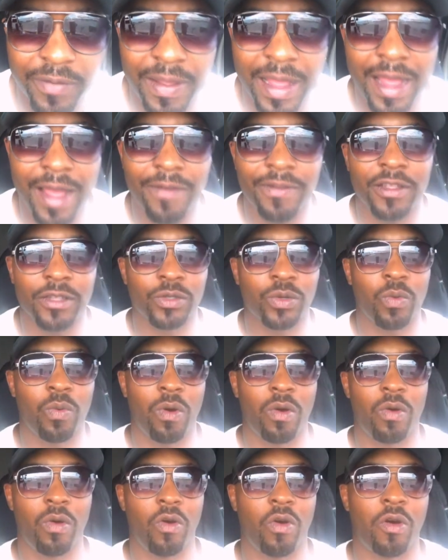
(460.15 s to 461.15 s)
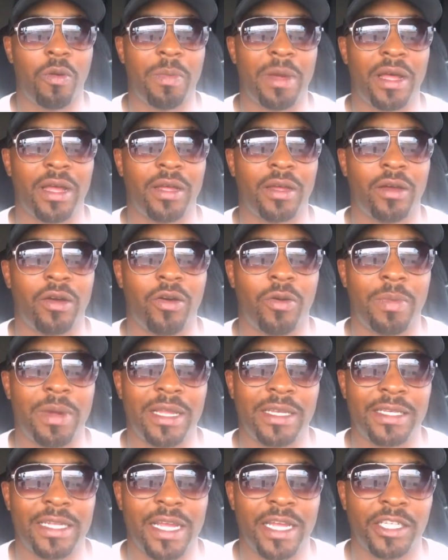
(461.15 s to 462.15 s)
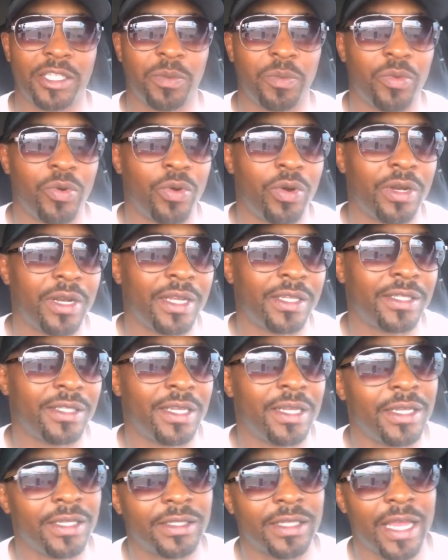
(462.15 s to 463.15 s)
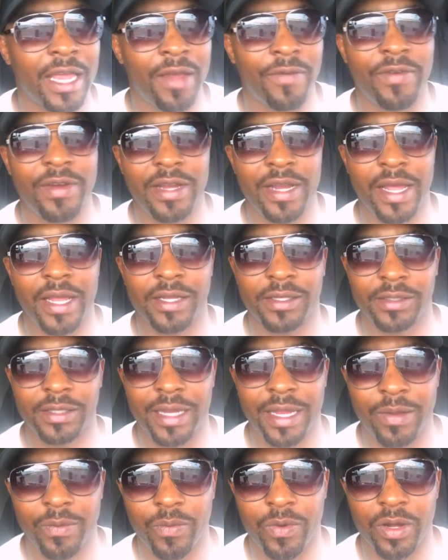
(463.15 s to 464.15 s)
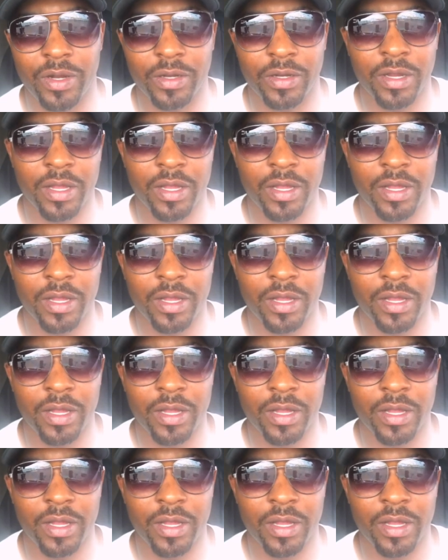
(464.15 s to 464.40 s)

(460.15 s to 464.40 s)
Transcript: I have this quote on my dashboard that says, every day is day one.